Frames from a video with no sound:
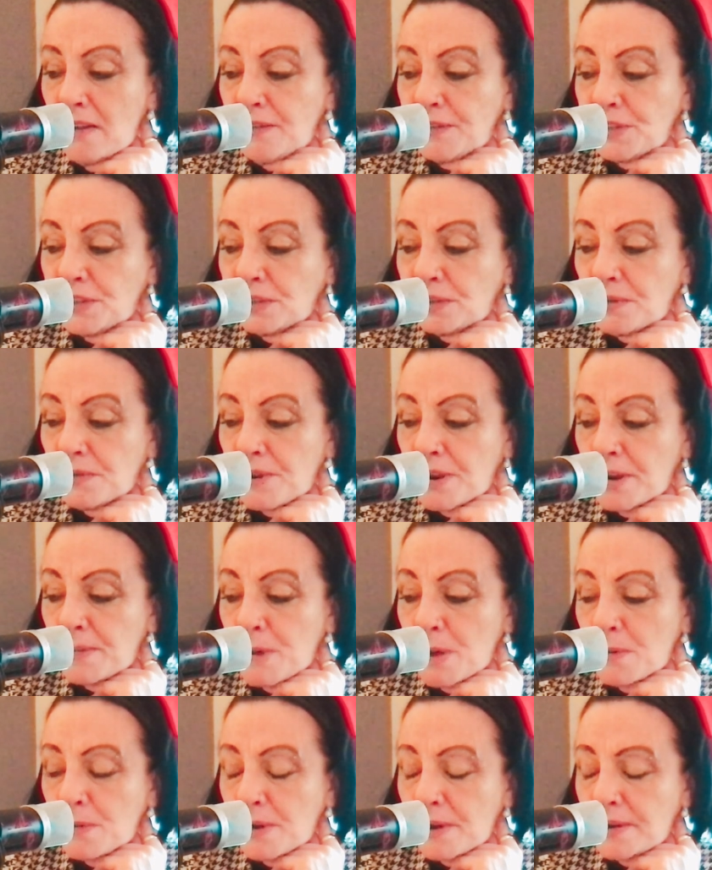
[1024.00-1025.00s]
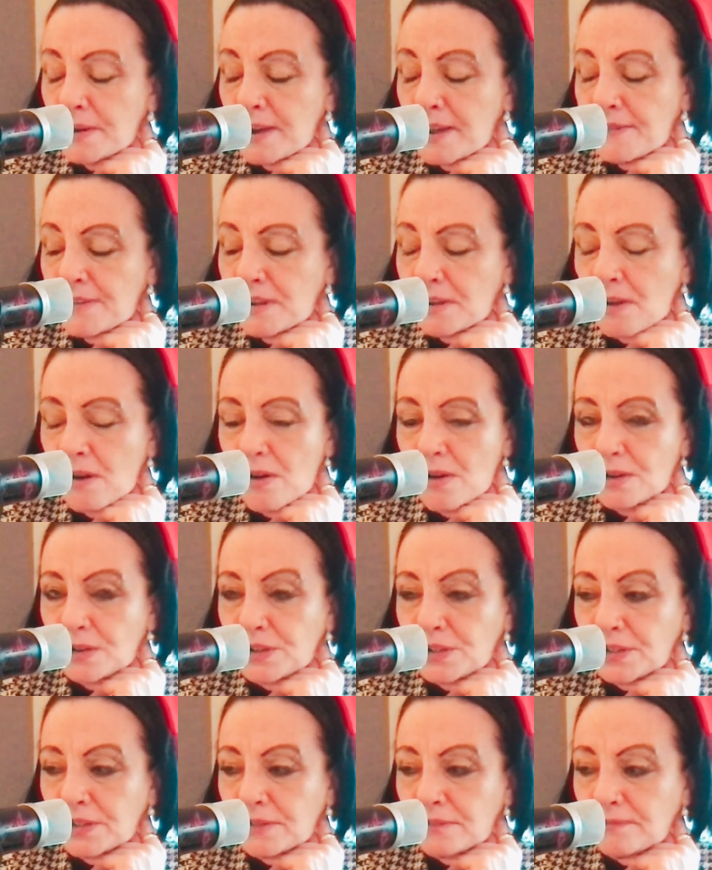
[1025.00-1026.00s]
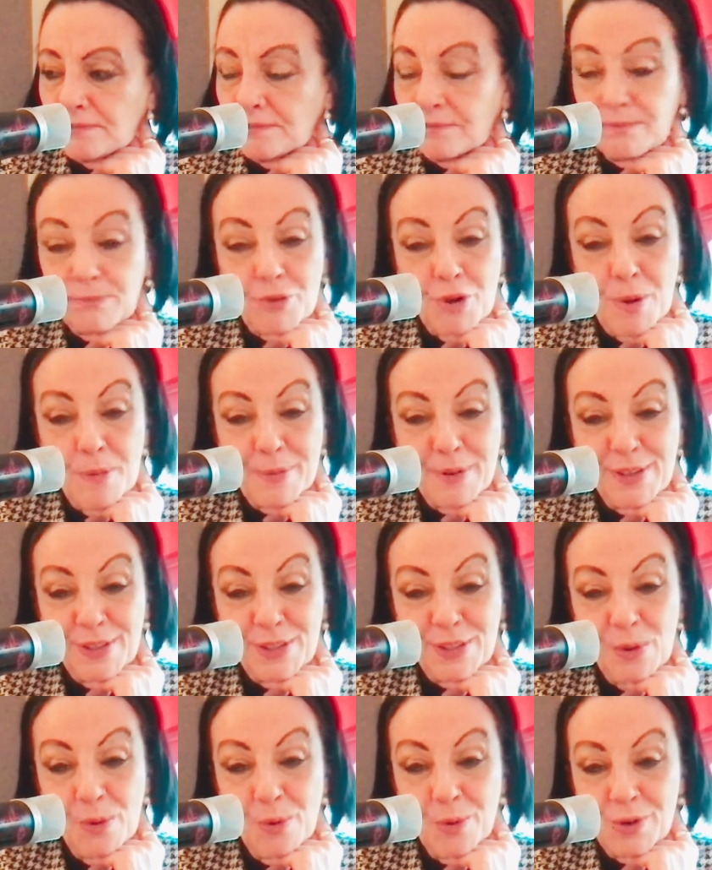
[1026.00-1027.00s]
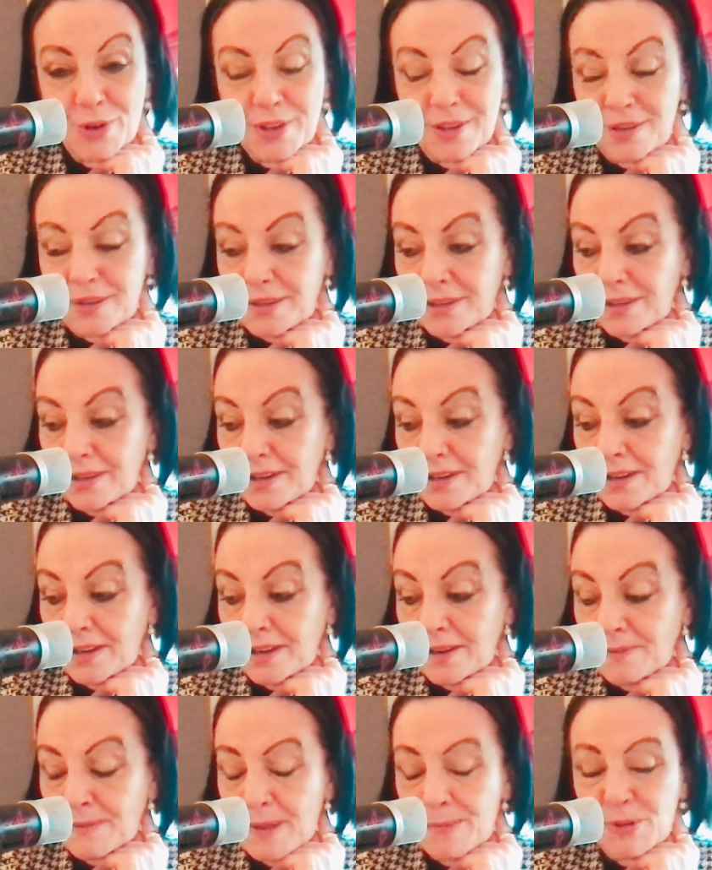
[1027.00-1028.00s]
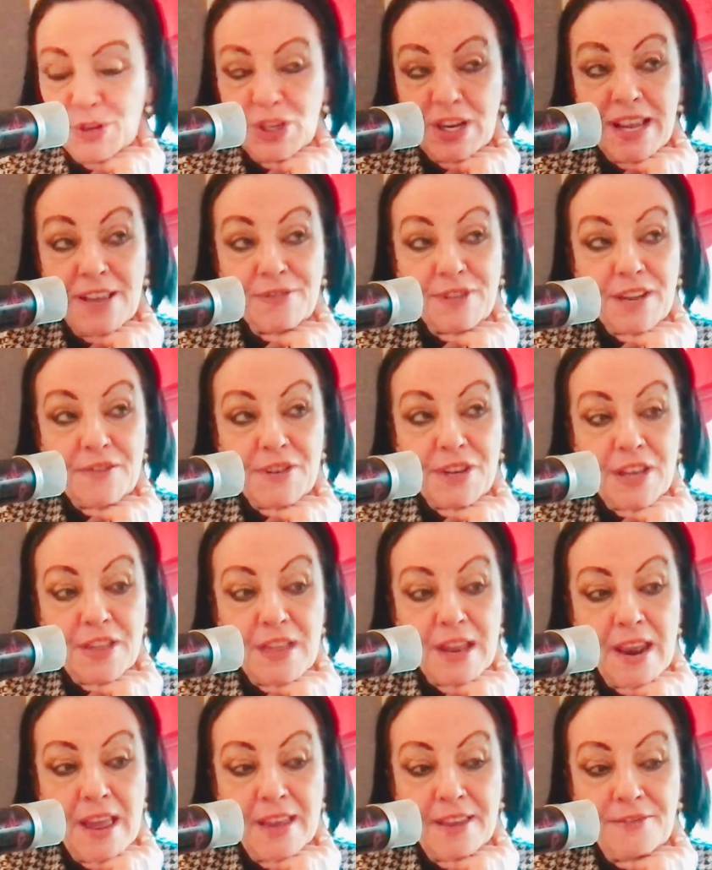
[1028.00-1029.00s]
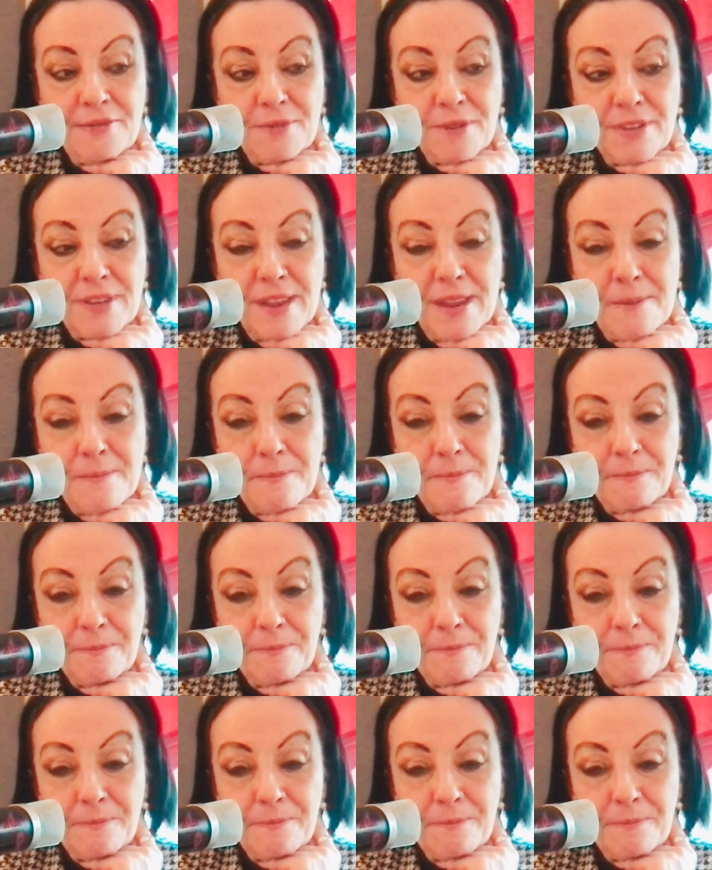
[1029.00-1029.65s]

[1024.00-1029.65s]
she's going on about what never got properly sorted. Maybe she'll have to have another life with him.